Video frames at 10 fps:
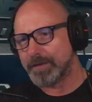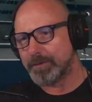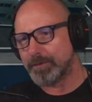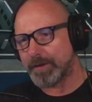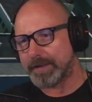
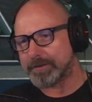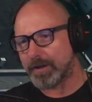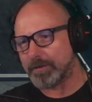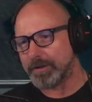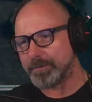Right
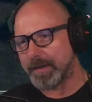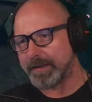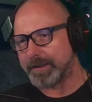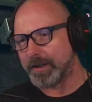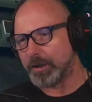under
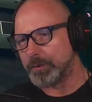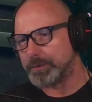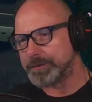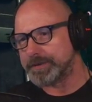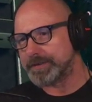my
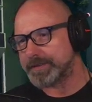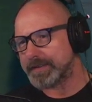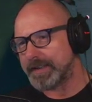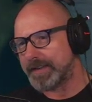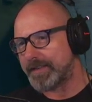
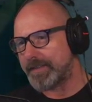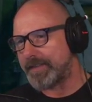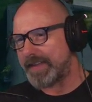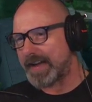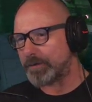nose.
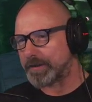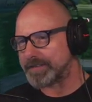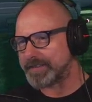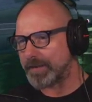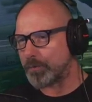Now you can
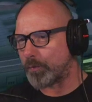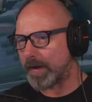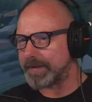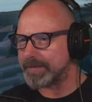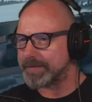see the
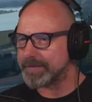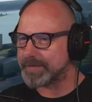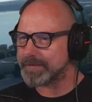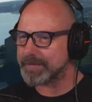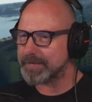white.